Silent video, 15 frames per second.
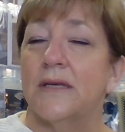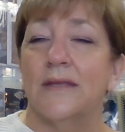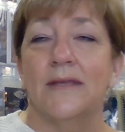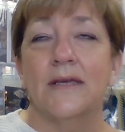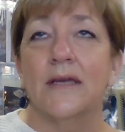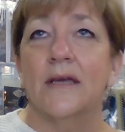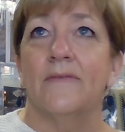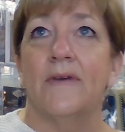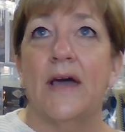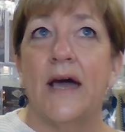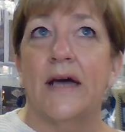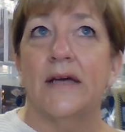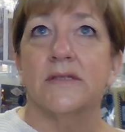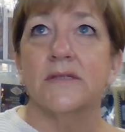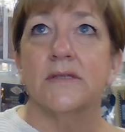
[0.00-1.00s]
I think I've
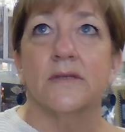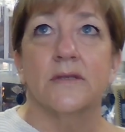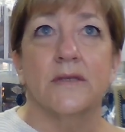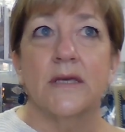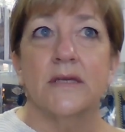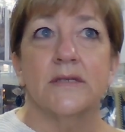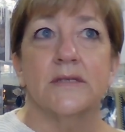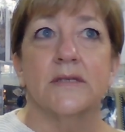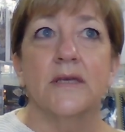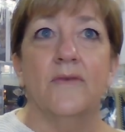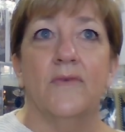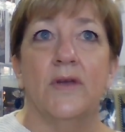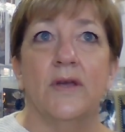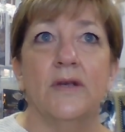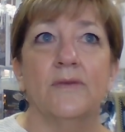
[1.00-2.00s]
asked
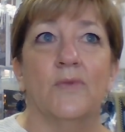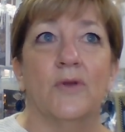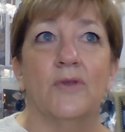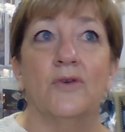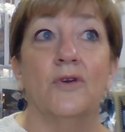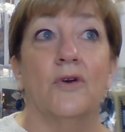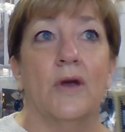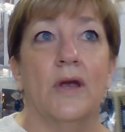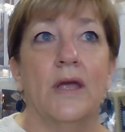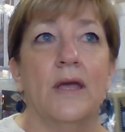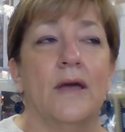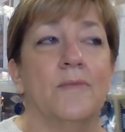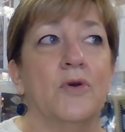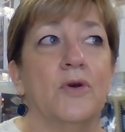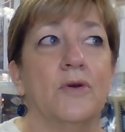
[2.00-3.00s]
Thanksgiving whether you're a
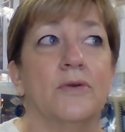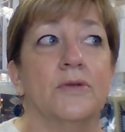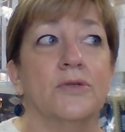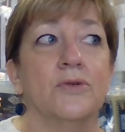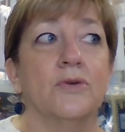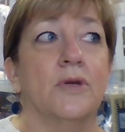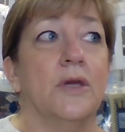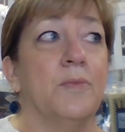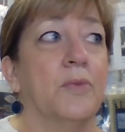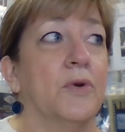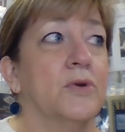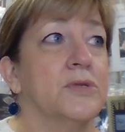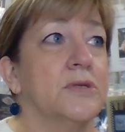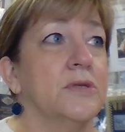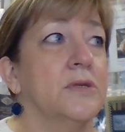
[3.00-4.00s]
ham or a turkey
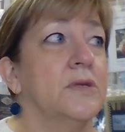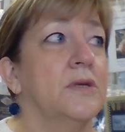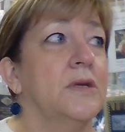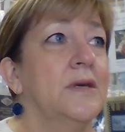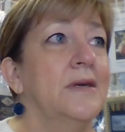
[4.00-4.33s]
person.